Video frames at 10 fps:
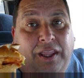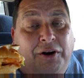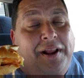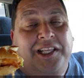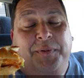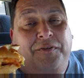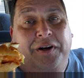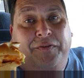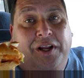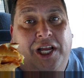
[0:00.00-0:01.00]
You don't have to be
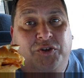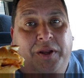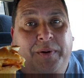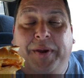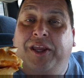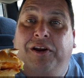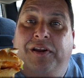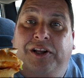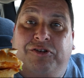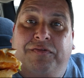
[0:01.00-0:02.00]
for a different country, but make
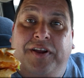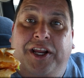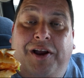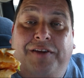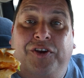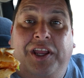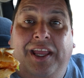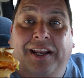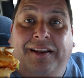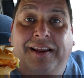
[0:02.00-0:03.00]
your intro video. And if you
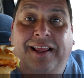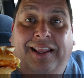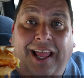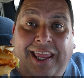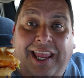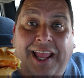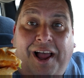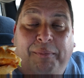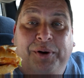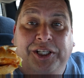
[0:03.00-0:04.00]
get
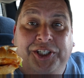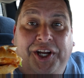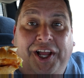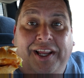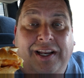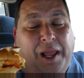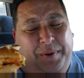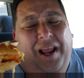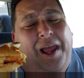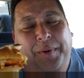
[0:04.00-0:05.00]
lucky, I'll put you on. I
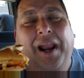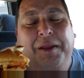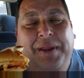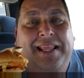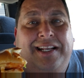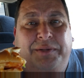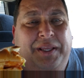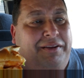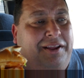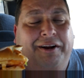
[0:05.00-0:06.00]
mean, I, I didn't mean that to
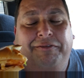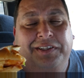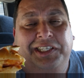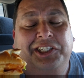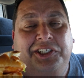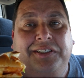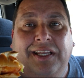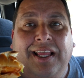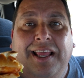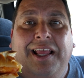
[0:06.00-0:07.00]
be, you know,
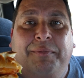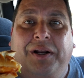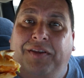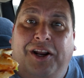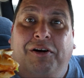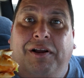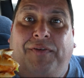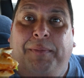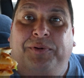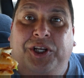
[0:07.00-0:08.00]
facetious, but you know,
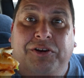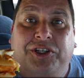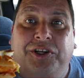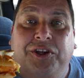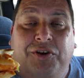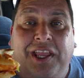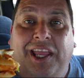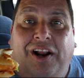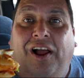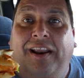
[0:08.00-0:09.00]
if I choose you, you
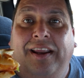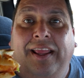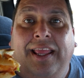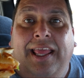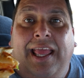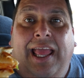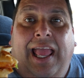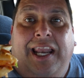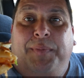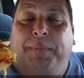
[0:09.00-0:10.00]
can get on
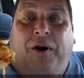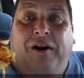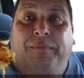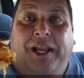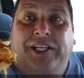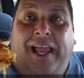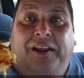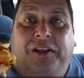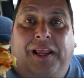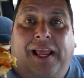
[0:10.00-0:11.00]
and you be part of my
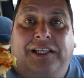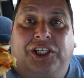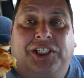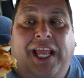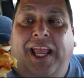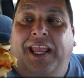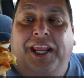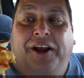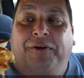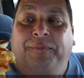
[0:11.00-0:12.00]
channel and just say,
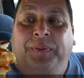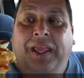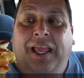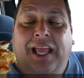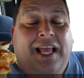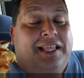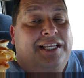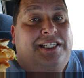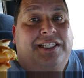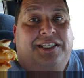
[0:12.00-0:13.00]
you know,
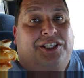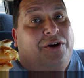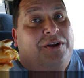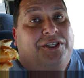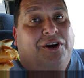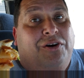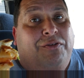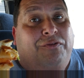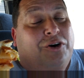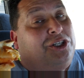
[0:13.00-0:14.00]
this is
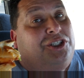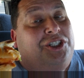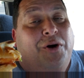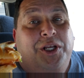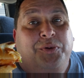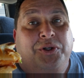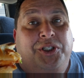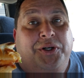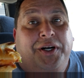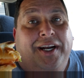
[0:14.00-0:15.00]
so-and-so for Joey's World
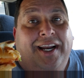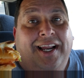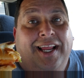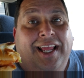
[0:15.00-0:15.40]
Tour